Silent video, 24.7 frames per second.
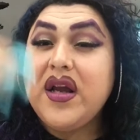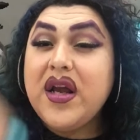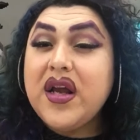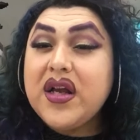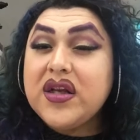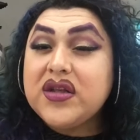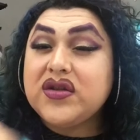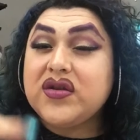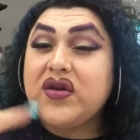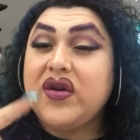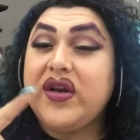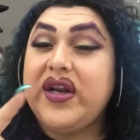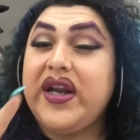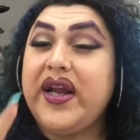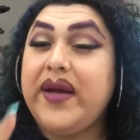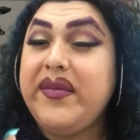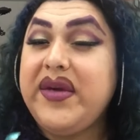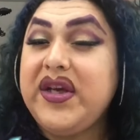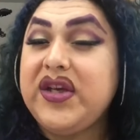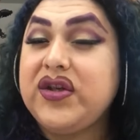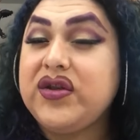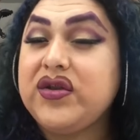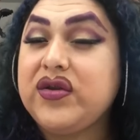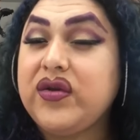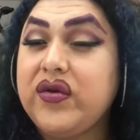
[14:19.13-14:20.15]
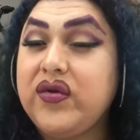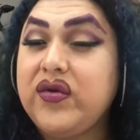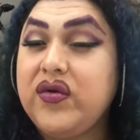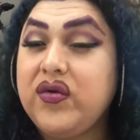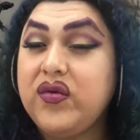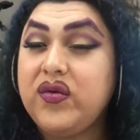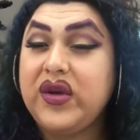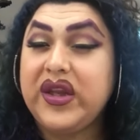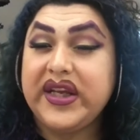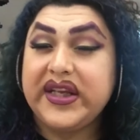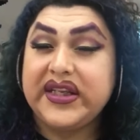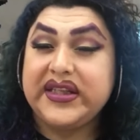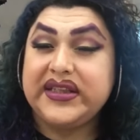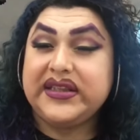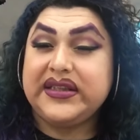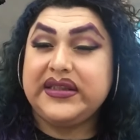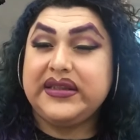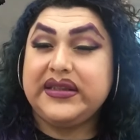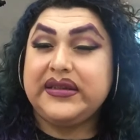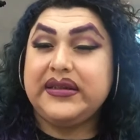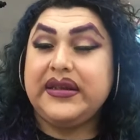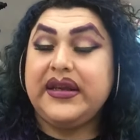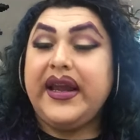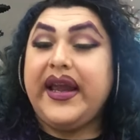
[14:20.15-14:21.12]
So let me show you this
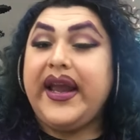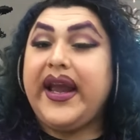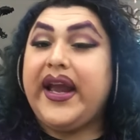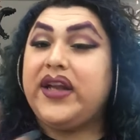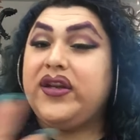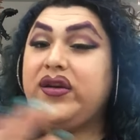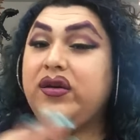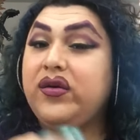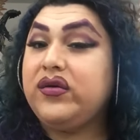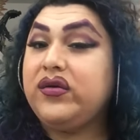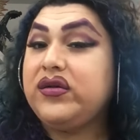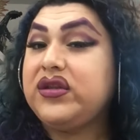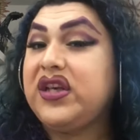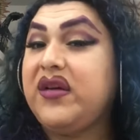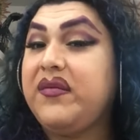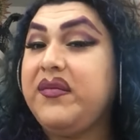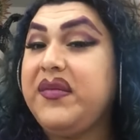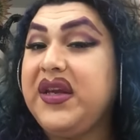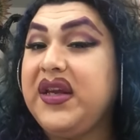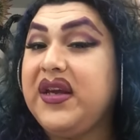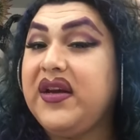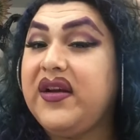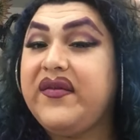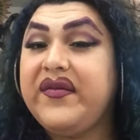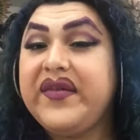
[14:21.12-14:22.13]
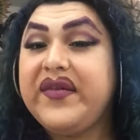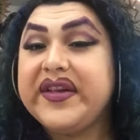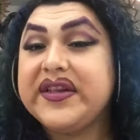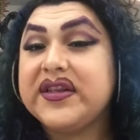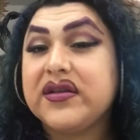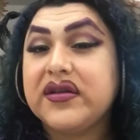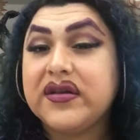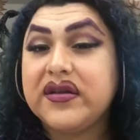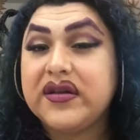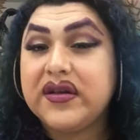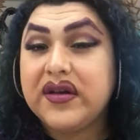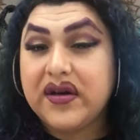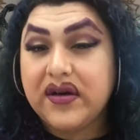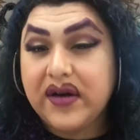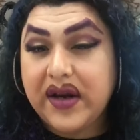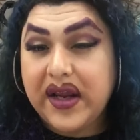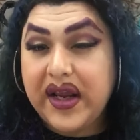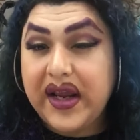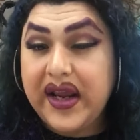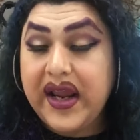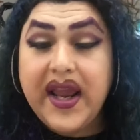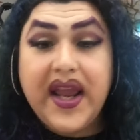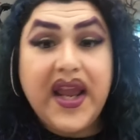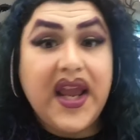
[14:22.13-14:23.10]
and you tell me if it's good,
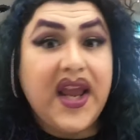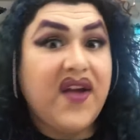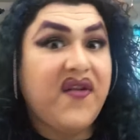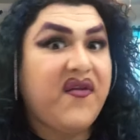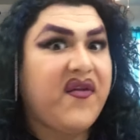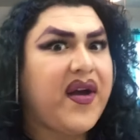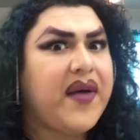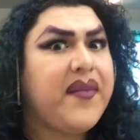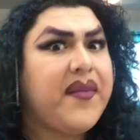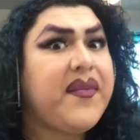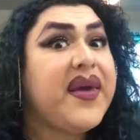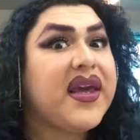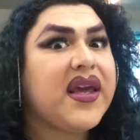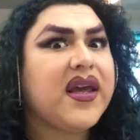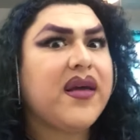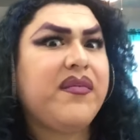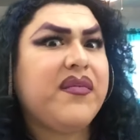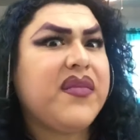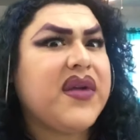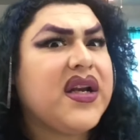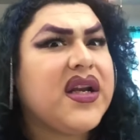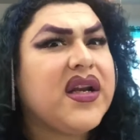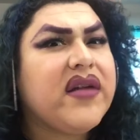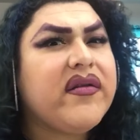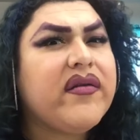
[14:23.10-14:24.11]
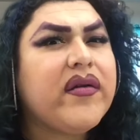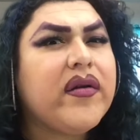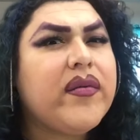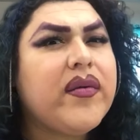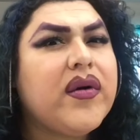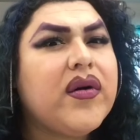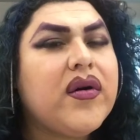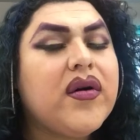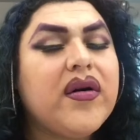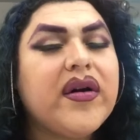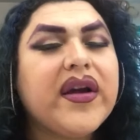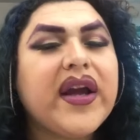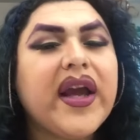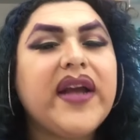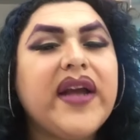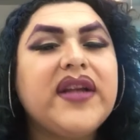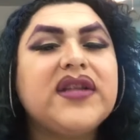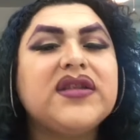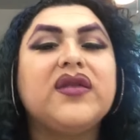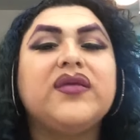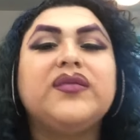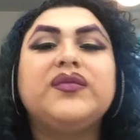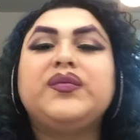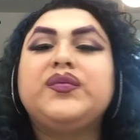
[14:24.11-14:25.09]
okay? If I make it believable. Okay,
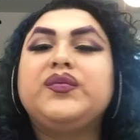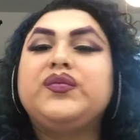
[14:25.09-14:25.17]
so.